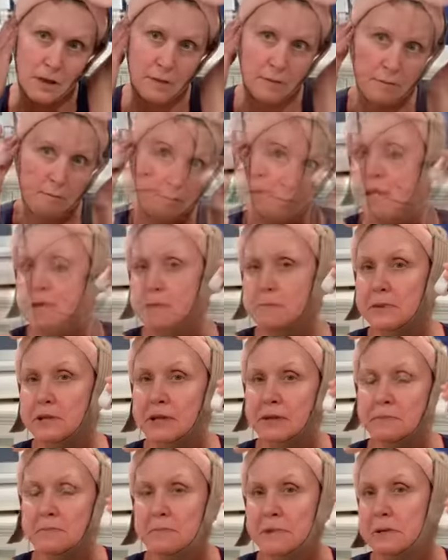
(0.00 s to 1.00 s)
I'm going to
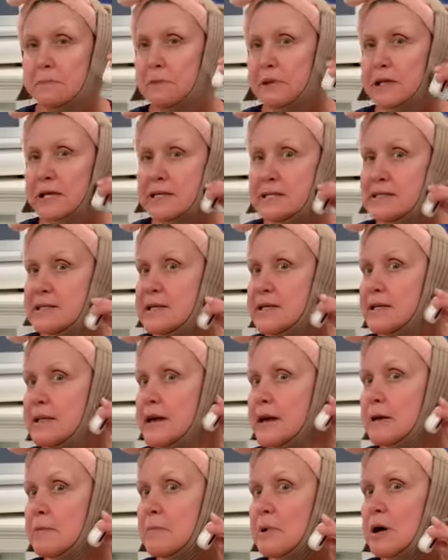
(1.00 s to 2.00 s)
be placing
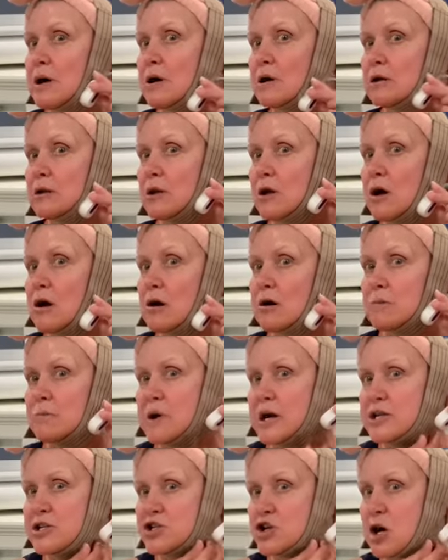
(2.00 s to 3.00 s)
them along
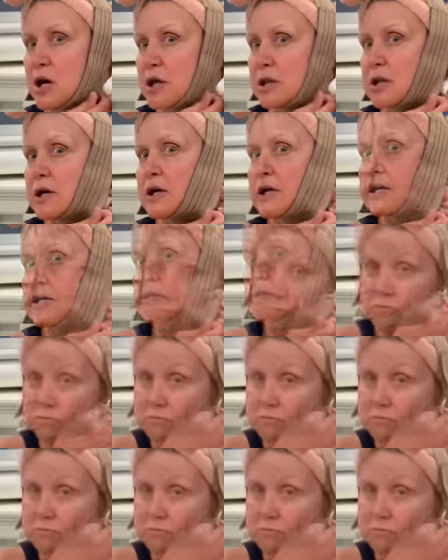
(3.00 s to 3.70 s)
my jawline.